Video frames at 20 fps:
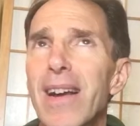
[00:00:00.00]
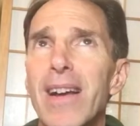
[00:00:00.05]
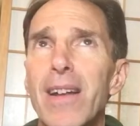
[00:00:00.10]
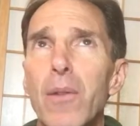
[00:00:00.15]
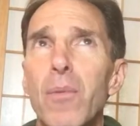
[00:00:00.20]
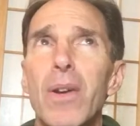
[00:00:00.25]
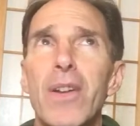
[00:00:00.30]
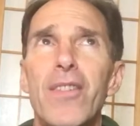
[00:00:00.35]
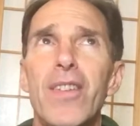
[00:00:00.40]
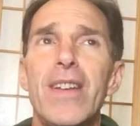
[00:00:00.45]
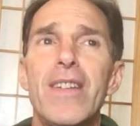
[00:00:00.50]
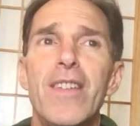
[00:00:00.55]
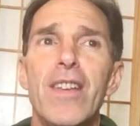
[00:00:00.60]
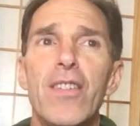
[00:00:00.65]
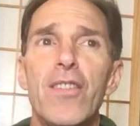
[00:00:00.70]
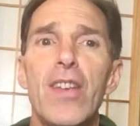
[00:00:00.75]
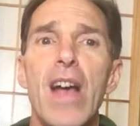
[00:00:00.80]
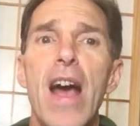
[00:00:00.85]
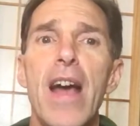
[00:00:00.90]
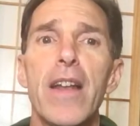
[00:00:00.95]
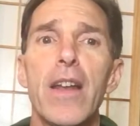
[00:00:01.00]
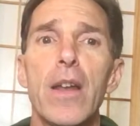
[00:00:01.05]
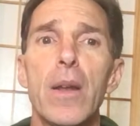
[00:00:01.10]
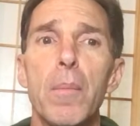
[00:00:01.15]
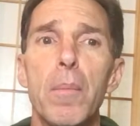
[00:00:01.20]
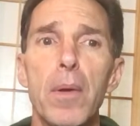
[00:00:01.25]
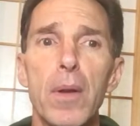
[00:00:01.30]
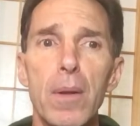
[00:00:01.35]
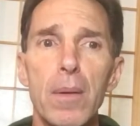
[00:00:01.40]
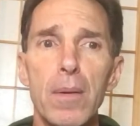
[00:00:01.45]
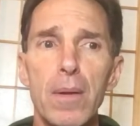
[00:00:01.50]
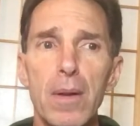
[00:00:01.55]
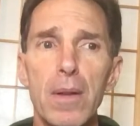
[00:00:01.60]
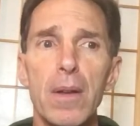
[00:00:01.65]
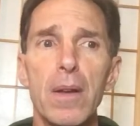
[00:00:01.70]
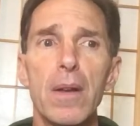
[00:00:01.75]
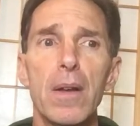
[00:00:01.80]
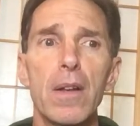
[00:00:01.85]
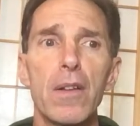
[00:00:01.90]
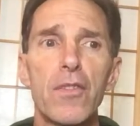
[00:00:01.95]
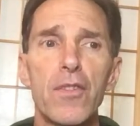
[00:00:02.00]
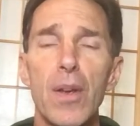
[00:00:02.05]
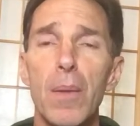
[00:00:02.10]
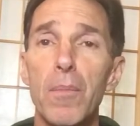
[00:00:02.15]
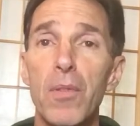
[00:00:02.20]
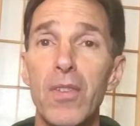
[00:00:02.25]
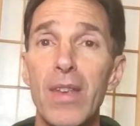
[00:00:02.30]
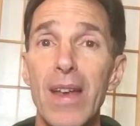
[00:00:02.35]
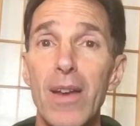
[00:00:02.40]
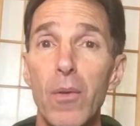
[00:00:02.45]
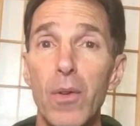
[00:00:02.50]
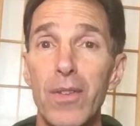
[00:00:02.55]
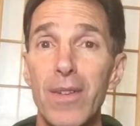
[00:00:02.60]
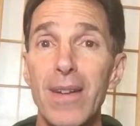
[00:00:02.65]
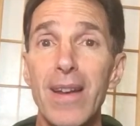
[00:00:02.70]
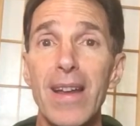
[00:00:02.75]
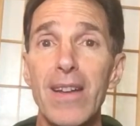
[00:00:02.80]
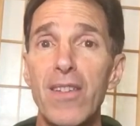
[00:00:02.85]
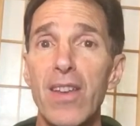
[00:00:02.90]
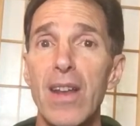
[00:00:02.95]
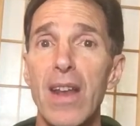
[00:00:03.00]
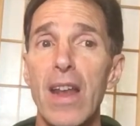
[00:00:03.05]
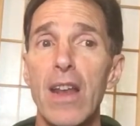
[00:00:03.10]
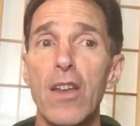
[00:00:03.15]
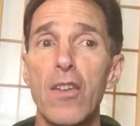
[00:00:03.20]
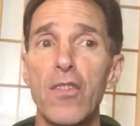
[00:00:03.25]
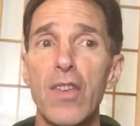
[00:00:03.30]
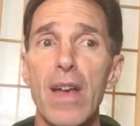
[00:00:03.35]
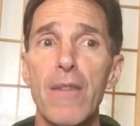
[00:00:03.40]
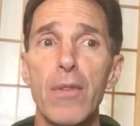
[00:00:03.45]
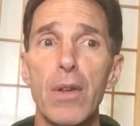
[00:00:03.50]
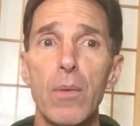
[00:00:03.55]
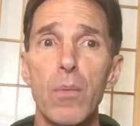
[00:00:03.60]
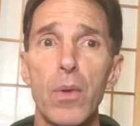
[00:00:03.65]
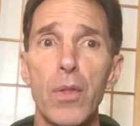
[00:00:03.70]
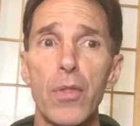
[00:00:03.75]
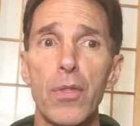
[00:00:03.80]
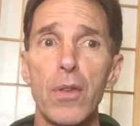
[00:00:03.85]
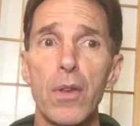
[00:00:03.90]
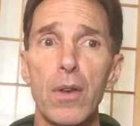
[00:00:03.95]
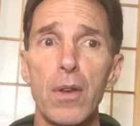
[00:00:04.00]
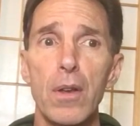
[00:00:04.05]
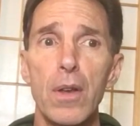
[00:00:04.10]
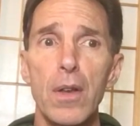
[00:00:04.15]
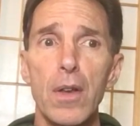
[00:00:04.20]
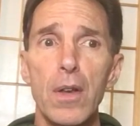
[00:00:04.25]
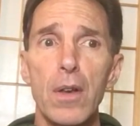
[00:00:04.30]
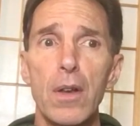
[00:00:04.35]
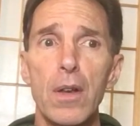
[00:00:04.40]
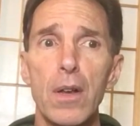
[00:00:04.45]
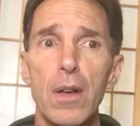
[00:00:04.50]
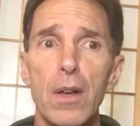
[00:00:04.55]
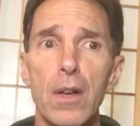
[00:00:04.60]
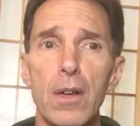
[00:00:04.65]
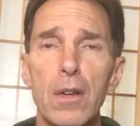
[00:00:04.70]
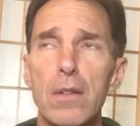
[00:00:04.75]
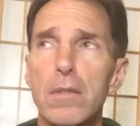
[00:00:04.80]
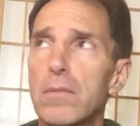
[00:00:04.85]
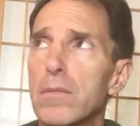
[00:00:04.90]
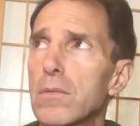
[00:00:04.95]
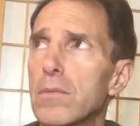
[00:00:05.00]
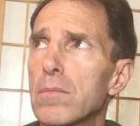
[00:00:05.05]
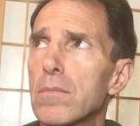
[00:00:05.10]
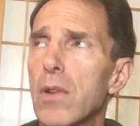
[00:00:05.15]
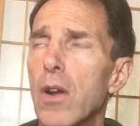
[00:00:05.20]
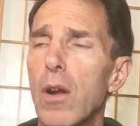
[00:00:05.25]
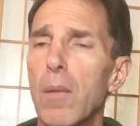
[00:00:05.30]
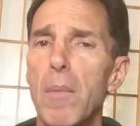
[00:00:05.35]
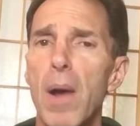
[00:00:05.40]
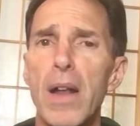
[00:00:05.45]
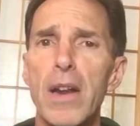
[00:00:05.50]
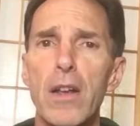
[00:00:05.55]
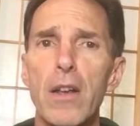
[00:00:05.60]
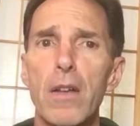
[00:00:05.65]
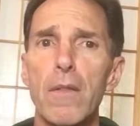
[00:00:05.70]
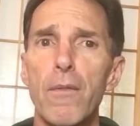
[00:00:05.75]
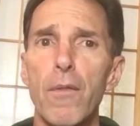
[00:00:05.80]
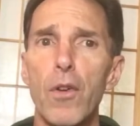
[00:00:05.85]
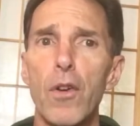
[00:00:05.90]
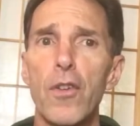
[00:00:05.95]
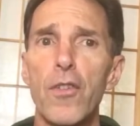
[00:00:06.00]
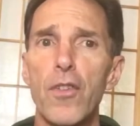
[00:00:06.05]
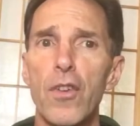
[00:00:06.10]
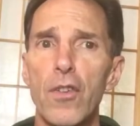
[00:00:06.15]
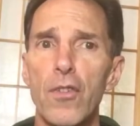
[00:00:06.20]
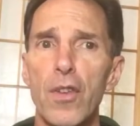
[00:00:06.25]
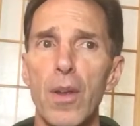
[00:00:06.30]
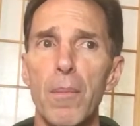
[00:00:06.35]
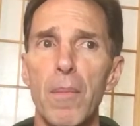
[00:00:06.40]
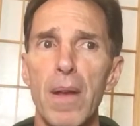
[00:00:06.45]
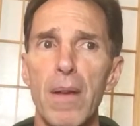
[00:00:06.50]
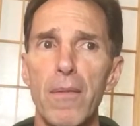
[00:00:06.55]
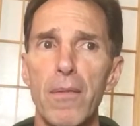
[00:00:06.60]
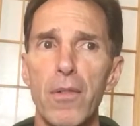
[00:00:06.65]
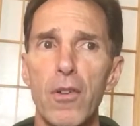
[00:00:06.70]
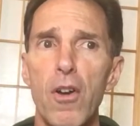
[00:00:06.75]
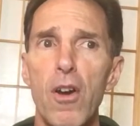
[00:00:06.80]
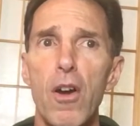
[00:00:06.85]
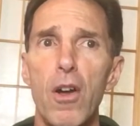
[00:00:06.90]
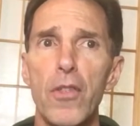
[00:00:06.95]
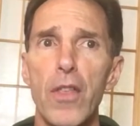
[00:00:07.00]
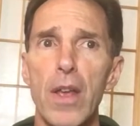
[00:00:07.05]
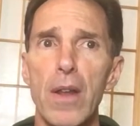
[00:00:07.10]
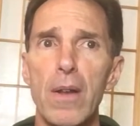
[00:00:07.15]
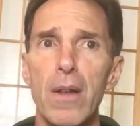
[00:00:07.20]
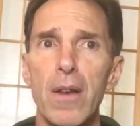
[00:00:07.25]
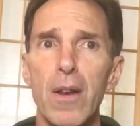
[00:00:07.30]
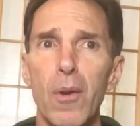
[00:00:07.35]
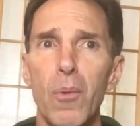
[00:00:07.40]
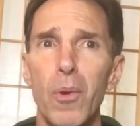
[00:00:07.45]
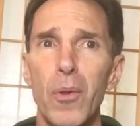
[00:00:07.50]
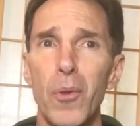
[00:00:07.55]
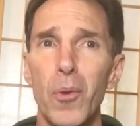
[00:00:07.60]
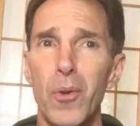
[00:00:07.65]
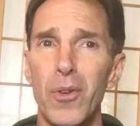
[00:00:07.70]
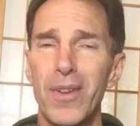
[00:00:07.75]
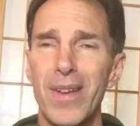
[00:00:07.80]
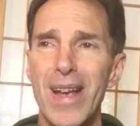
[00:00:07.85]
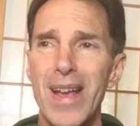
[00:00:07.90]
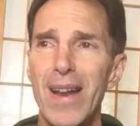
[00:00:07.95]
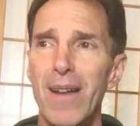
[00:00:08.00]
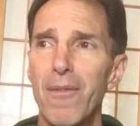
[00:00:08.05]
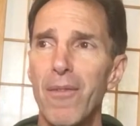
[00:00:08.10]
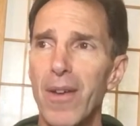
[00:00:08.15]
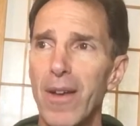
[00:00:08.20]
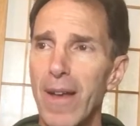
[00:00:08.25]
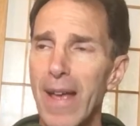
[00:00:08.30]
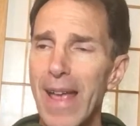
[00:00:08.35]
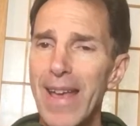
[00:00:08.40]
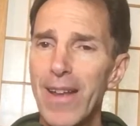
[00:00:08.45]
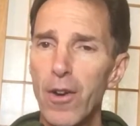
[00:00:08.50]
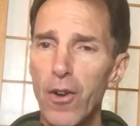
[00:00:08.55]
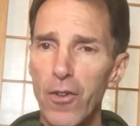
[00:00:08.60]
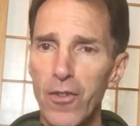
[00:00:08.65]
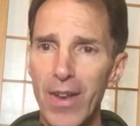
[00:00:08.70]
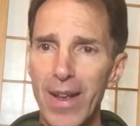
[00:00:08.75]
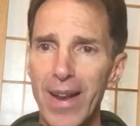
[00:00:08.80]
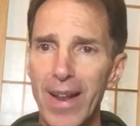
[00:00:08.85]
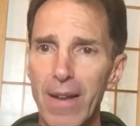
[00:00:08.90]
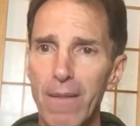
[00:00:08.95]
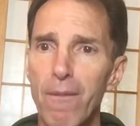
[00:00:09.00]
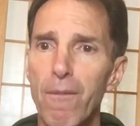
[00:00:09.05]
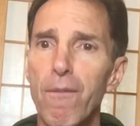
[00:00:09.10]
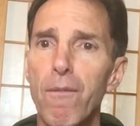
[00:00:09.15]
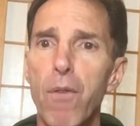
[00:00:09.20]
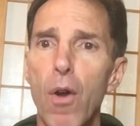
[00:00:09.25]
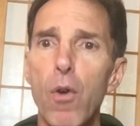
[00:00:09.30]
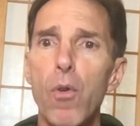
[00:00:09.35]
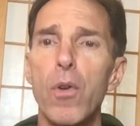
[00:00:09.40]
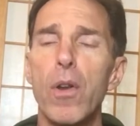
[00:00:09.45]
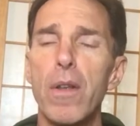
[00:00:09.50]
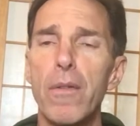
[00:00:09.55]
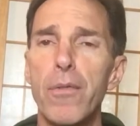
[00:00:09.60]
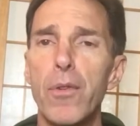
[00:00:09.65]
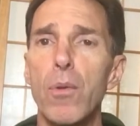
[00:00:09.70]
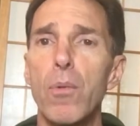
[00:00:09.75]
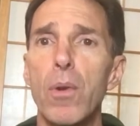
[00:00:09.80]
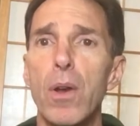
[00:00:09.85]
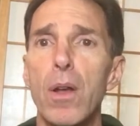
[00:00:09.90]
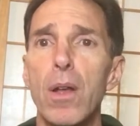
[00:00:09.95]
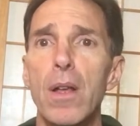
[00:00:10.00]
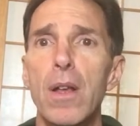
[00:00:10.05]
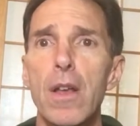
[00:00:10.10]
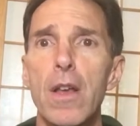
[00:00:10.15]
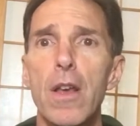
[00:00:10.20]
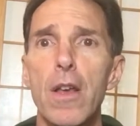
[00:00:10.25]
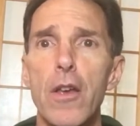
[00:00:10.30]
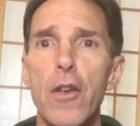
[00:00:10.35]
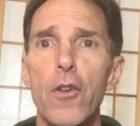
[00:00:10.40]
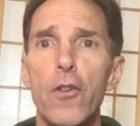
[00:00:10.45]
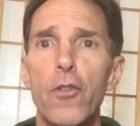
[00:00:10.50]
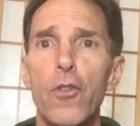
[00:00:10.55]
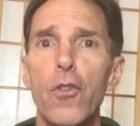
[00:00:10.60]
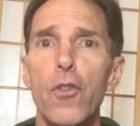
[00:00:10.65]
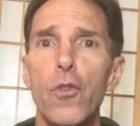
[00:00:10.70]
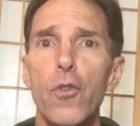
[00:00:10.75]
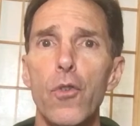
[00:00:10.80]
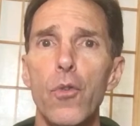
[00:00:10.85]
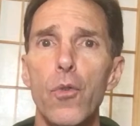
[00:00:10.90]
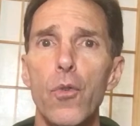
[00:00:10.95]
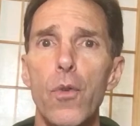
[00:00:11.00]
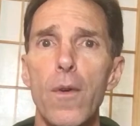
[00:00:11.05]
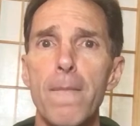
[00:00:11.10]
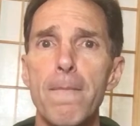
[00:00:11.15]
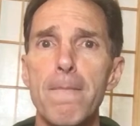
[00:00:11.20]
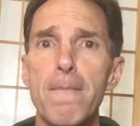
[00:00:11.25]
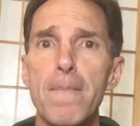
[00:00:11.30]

I don't want to say decided, but some say it was in 1987 with the harmonic conversion, some have called it, where there was kind of an energetic vote, if you will, to